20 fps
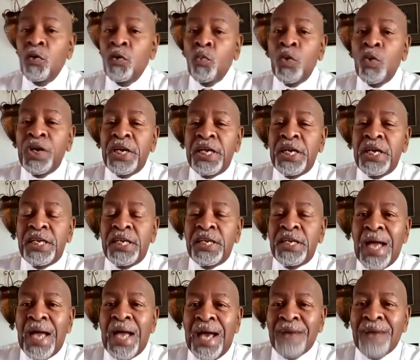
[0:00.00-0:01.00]
We
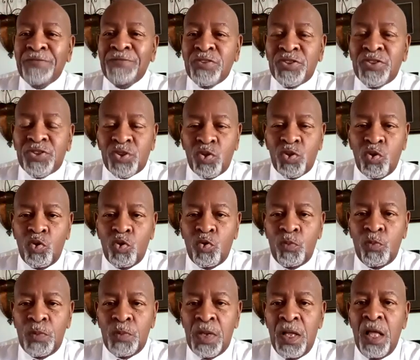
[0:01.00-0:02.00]
have to
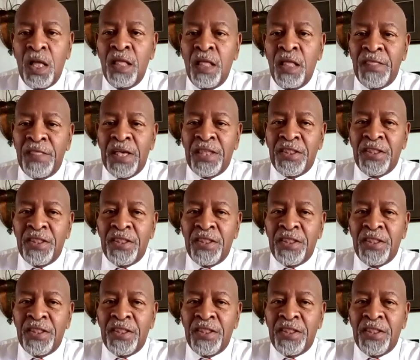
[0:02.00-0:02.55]
assume that